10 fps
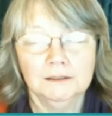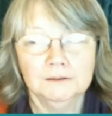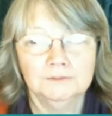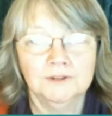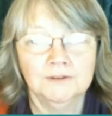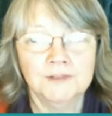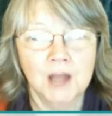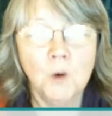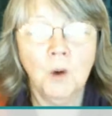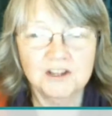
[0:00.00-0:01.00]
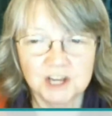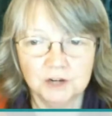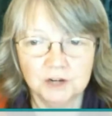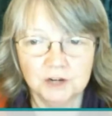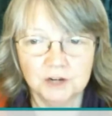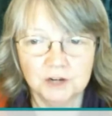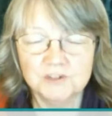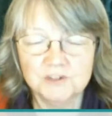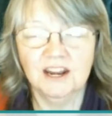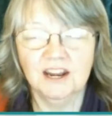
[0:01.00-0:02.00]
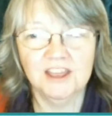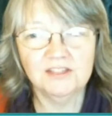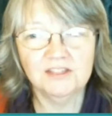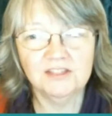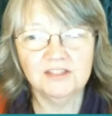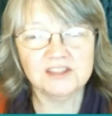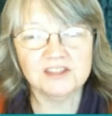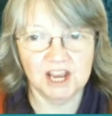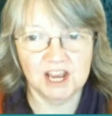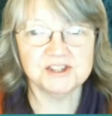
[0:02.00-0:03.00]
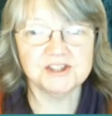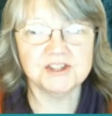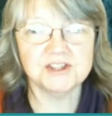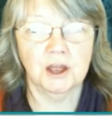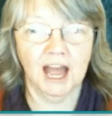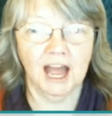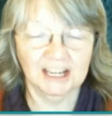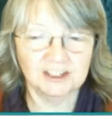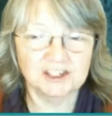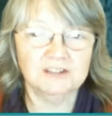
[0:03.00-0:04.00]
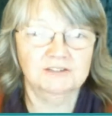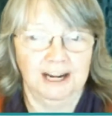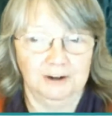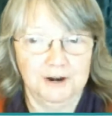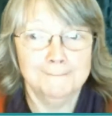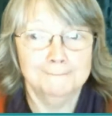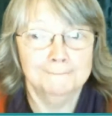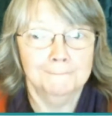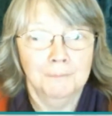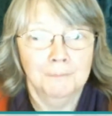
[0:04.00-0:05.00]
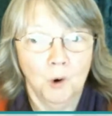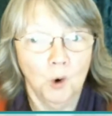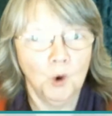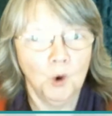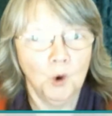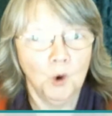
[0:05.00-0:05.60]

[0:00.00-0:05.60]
No, I don't actually, and I think that suggests that actually, Valerie, more is